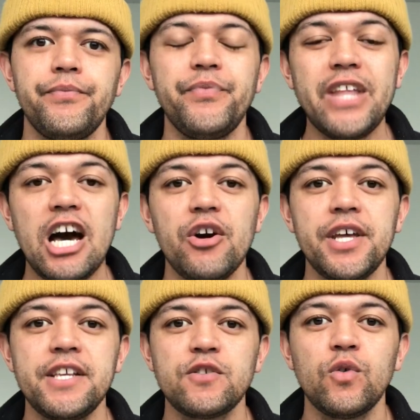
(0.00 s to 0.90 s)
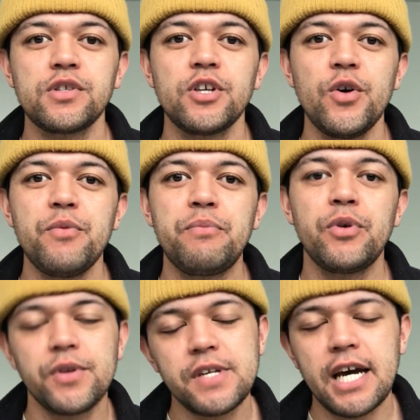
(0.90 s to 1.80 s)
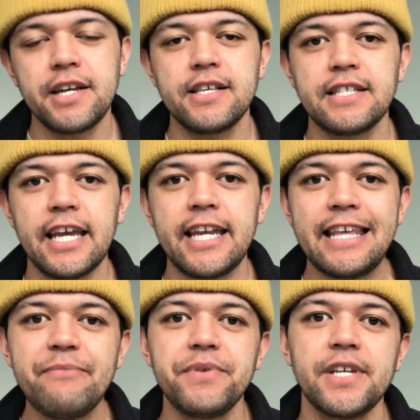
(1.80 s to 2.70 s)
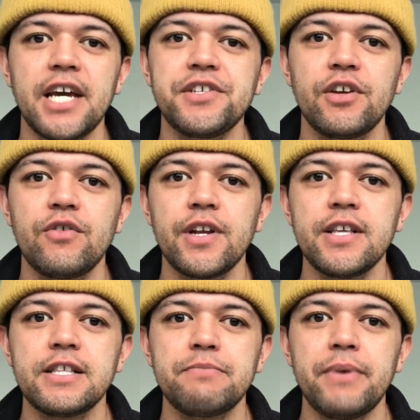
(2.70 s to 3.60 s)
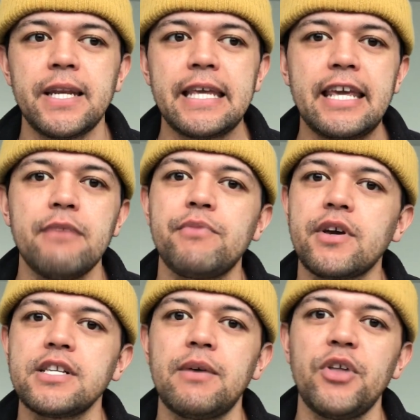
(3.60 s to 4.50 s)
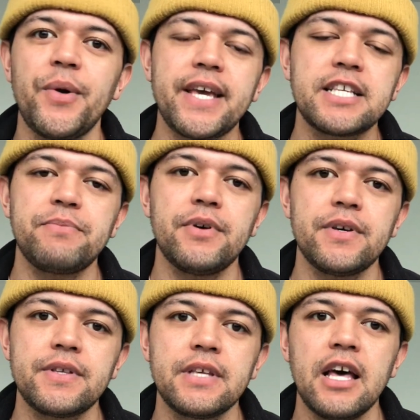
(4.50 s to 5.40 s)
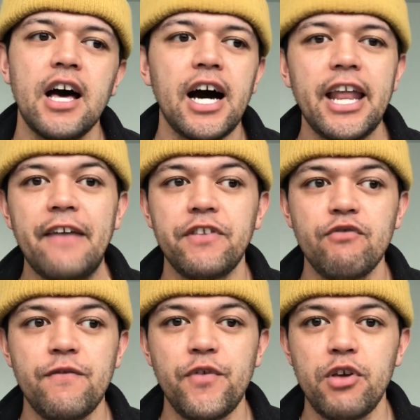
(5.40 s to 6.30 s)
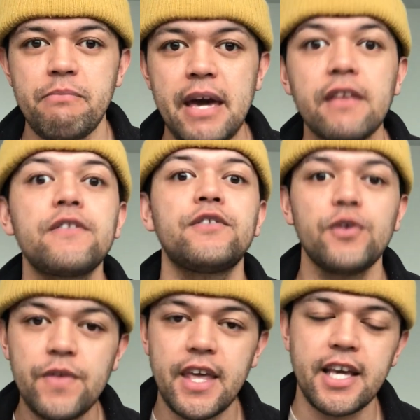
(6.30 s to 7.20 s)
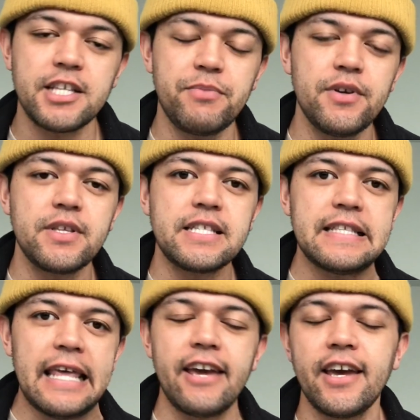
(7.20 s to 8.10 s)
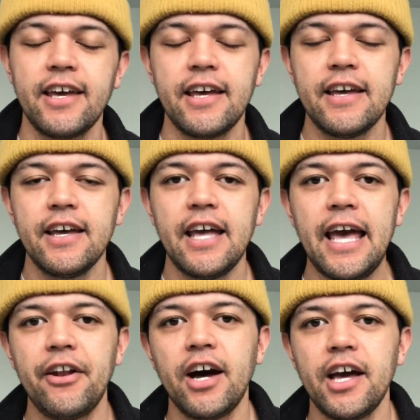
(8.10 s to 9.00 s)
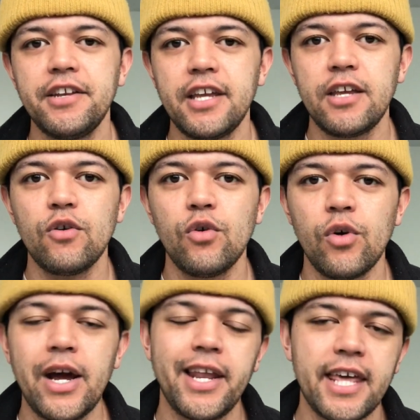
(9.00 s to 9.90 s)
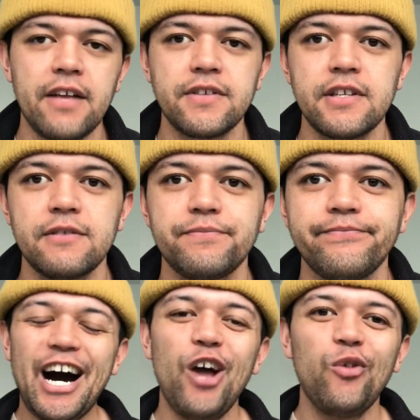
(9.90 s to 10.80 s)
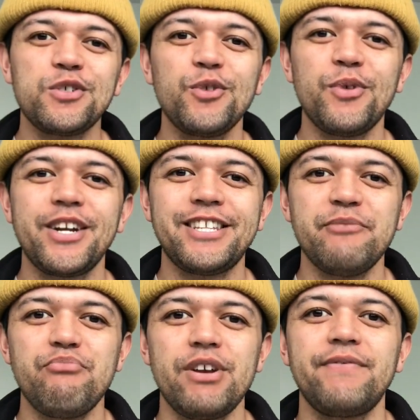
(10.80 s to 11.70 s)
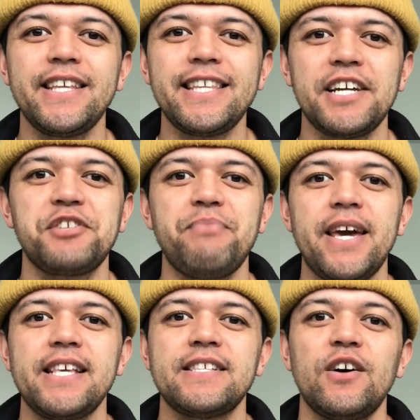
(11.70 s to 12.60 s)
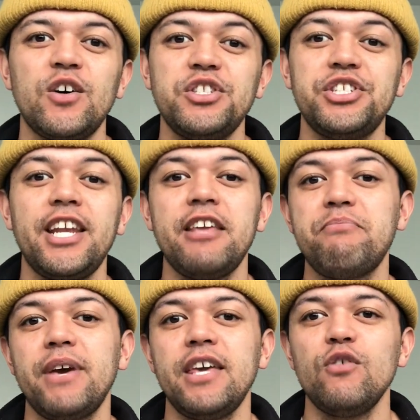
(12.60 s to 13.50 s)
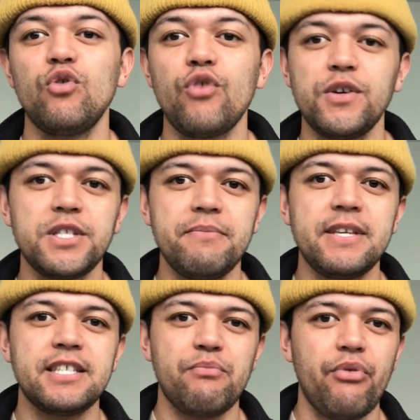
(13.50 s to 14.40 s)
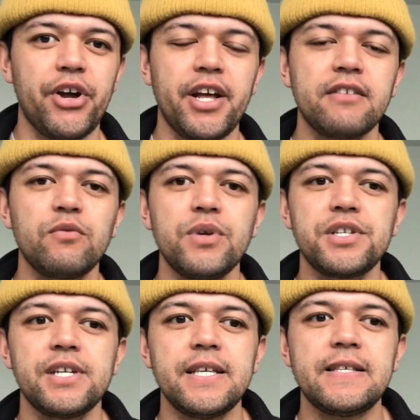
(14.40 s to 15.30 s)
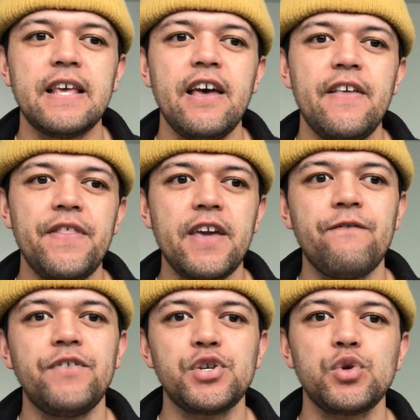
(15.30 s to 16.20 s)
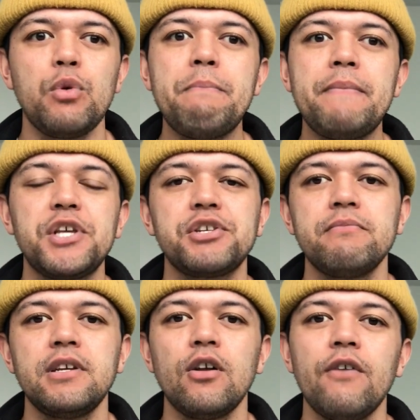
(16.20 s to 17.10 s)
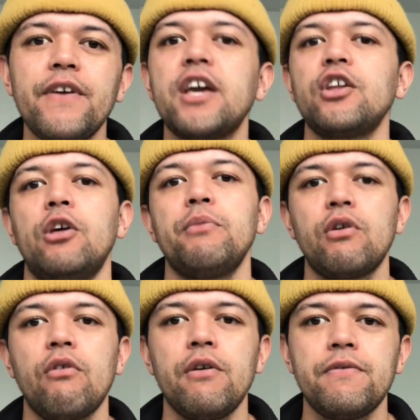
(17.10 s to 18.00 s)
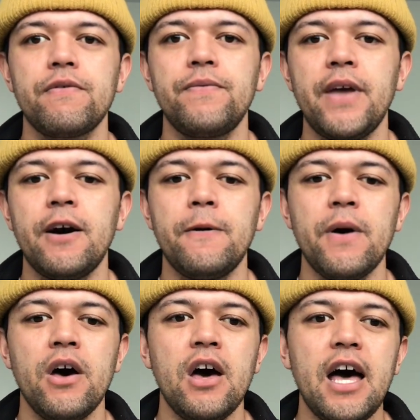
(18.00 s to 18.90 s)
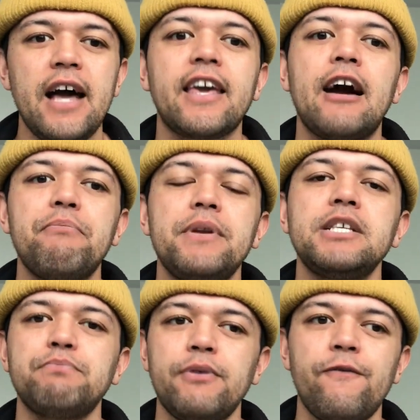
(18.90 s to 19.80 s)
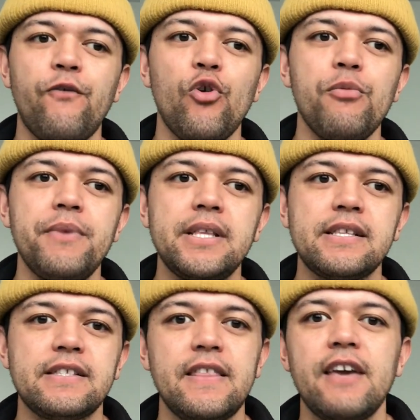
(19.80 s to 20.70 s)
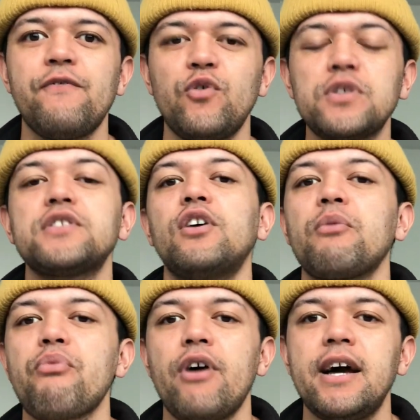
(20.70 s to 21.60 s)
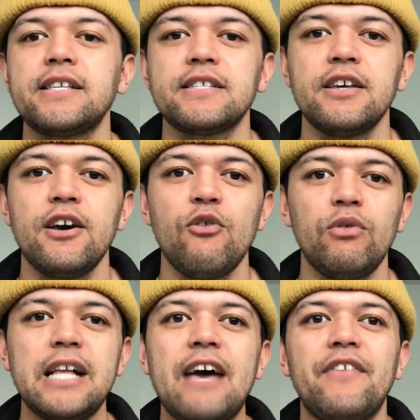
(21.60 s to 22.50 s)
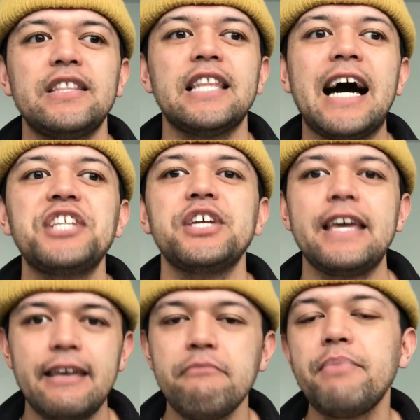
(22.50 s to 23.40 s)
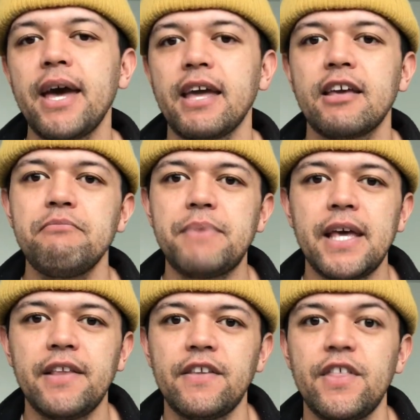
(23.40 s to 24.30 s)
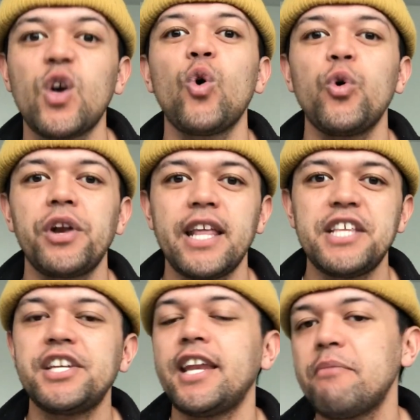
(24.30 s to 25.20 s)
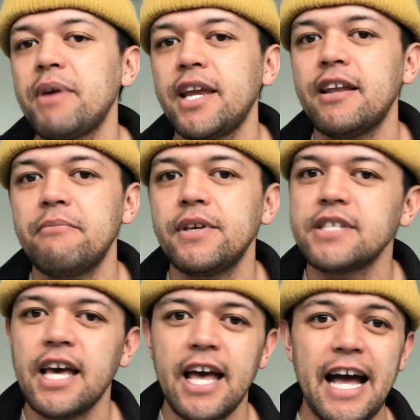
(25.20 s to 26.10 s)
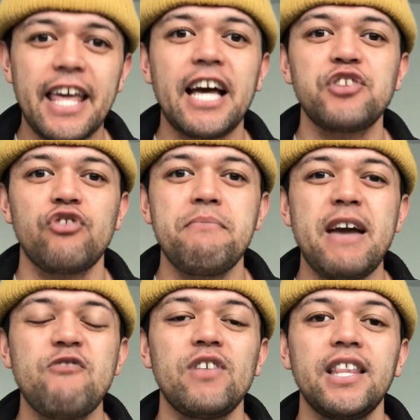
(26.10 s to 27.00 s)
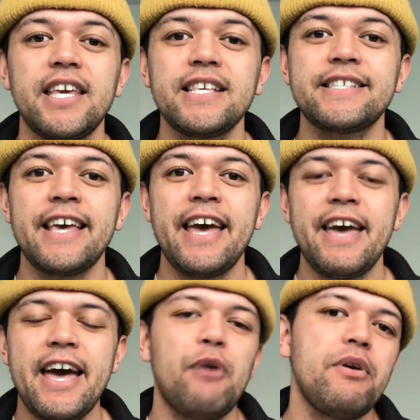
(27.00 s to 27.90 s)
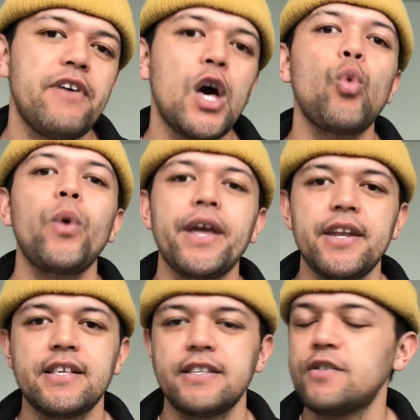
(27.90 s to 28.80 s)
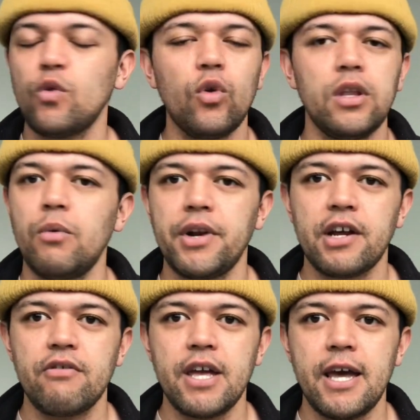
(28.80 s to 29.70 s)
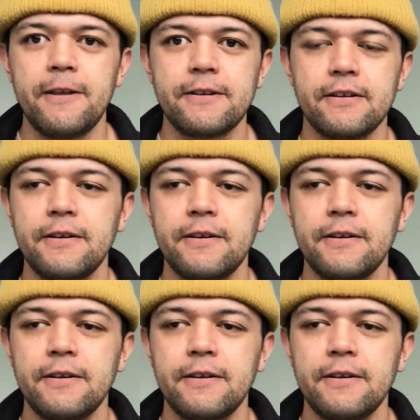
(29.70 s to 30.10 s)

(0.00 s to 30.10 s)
Now, it is also good to understand imputation credits, but again, because I'm no expert, I'd have to refer you back to the experts there at IRD or an accountant. I also wanted to briefly touch base on GDP or gross domestic product, which is the official measurement of economic growth. Now, a company's performance, therefore stock price, will have a larger impact compared to the quarterly GDP numbers a country may release. However, awareness is all I want to create.